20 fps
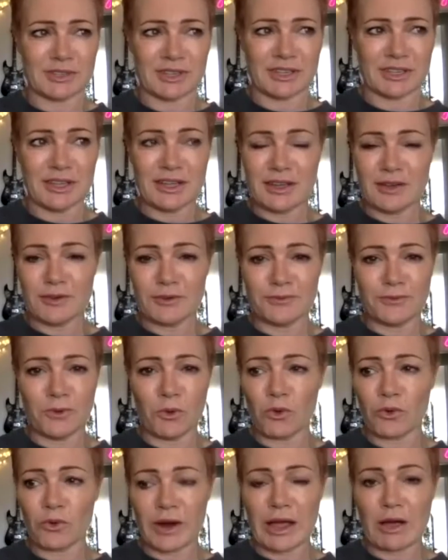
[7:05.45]
I was like,
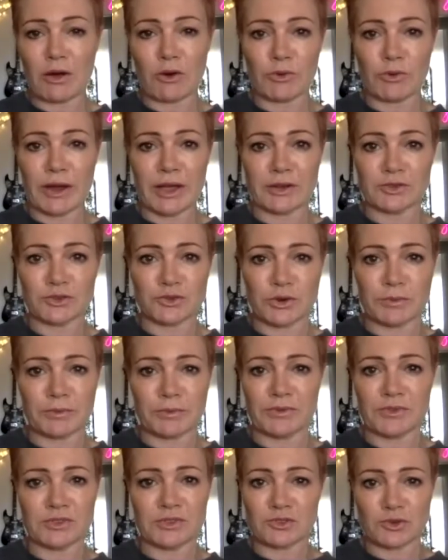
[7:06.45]
four hour round
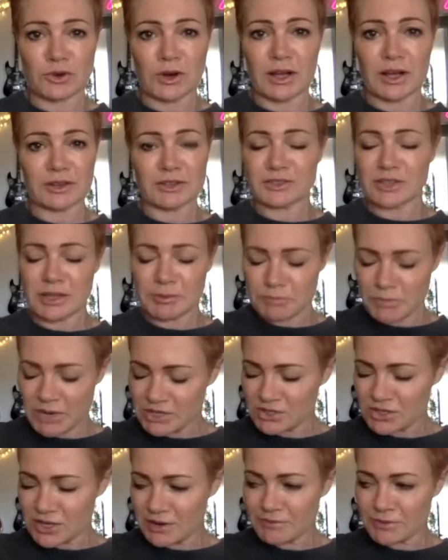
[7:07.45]
trip in this truck. I was like,
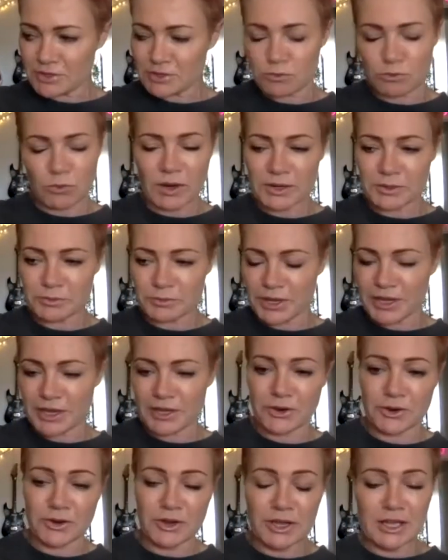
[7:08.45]
must have this one
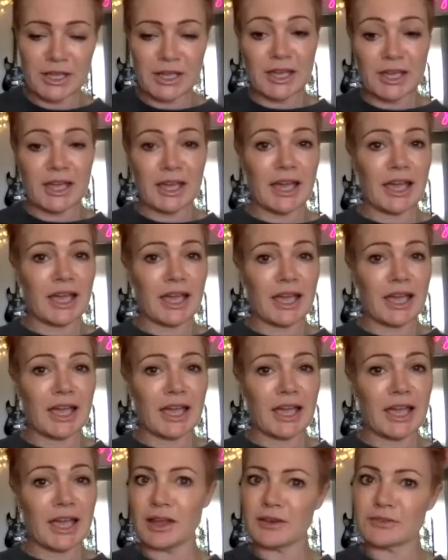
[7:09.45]
piano
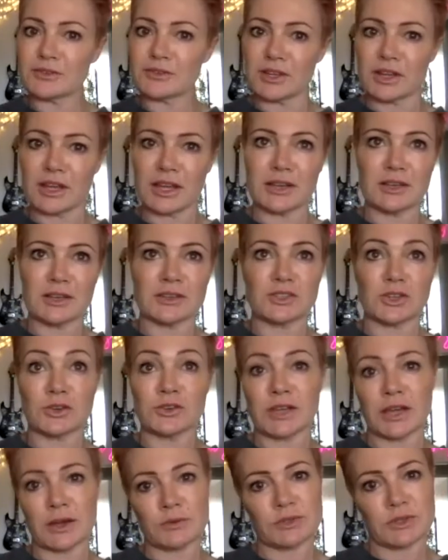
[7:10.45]
and I loved it. And it
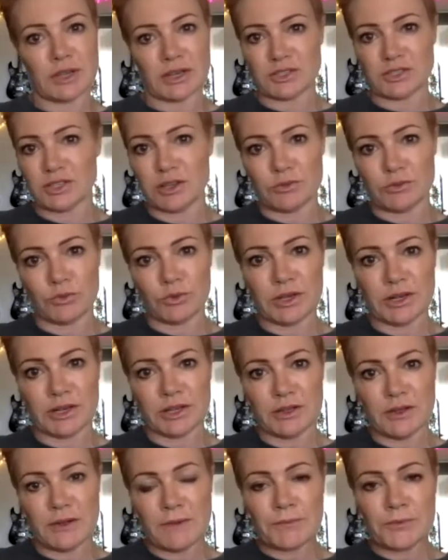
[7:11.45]
turned out it was actually a
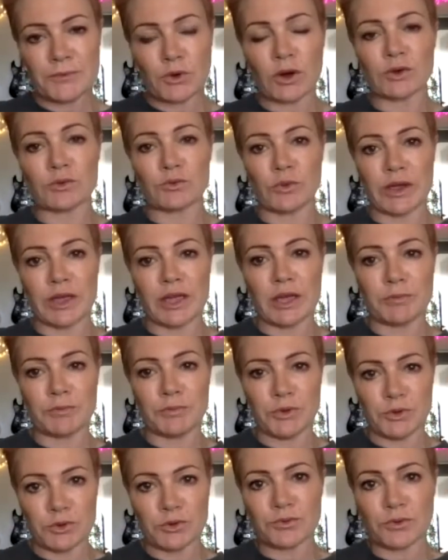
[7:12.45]
really quite a rare,
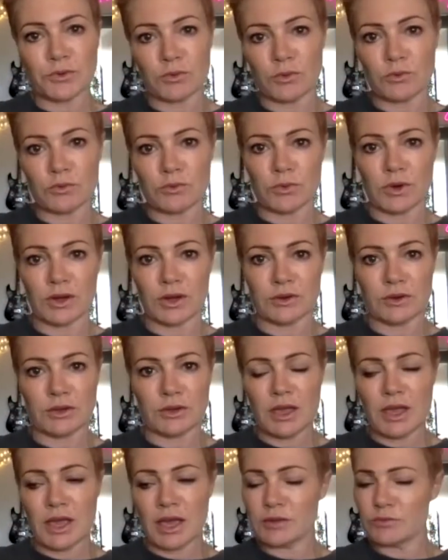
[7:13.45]
beautiful one.
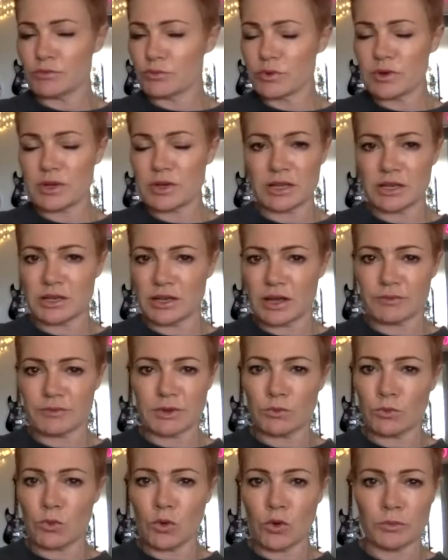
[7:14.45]
Had a really
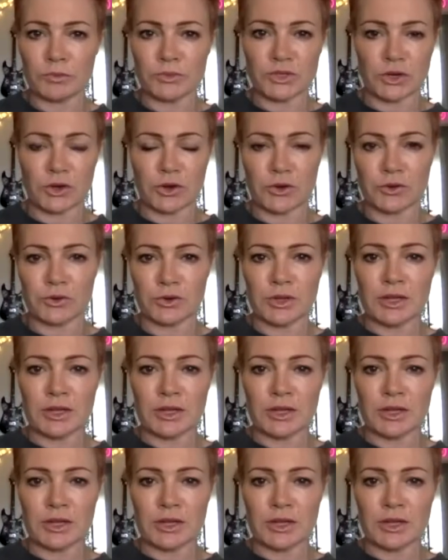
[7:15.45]
lovely warm tone.